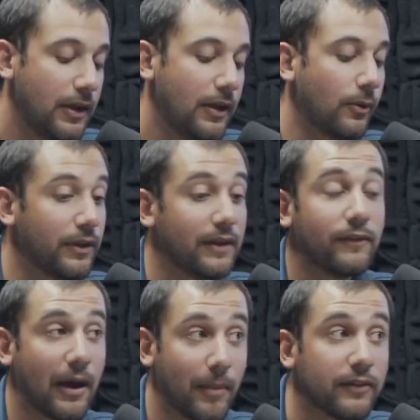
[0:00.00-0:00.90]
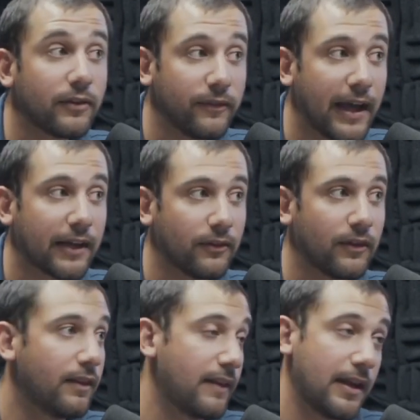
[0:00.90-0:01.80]
or the environmental factors
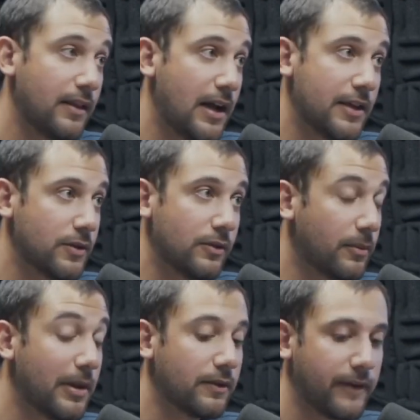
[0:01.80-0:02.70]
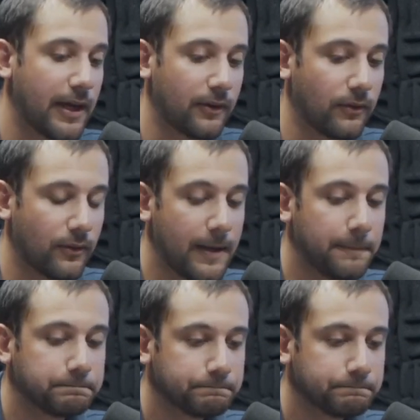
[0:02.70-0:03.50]
and the psychological or the mental factors, right?